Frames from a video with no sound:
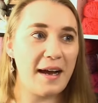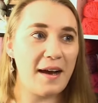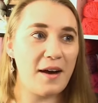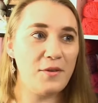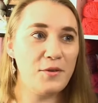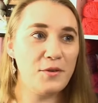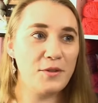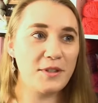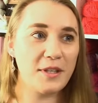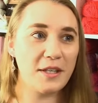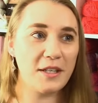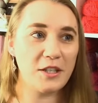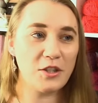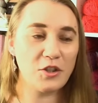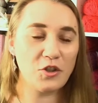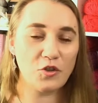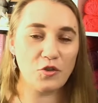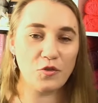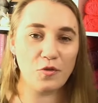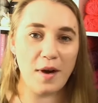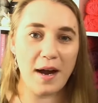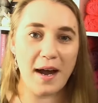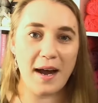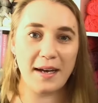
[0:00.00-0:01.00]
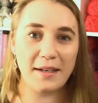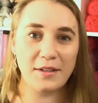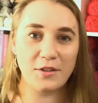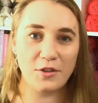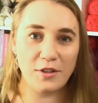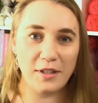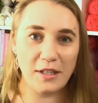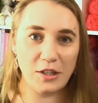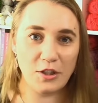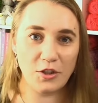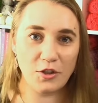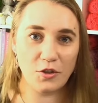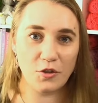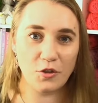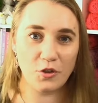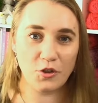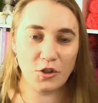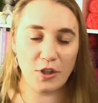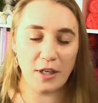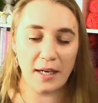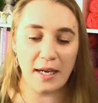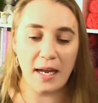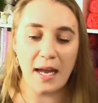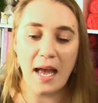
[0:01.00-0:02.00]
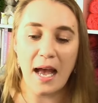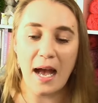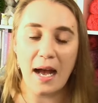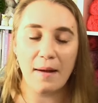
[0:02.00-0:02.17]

Who's going to try Tunisian crochet?